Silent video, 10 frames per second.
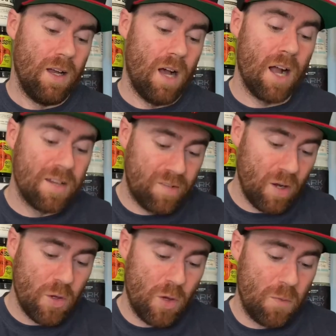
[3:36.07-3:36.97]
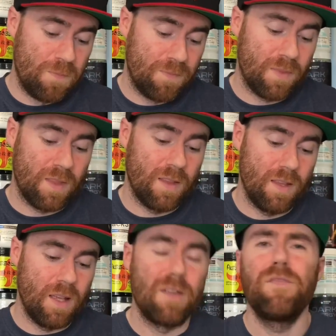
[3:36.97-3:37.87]
I can tell you,
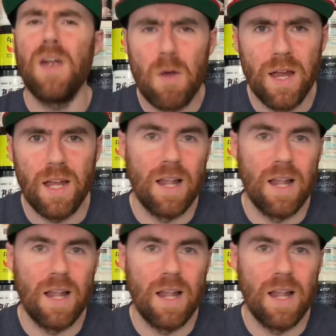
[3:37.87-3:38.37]
it's very,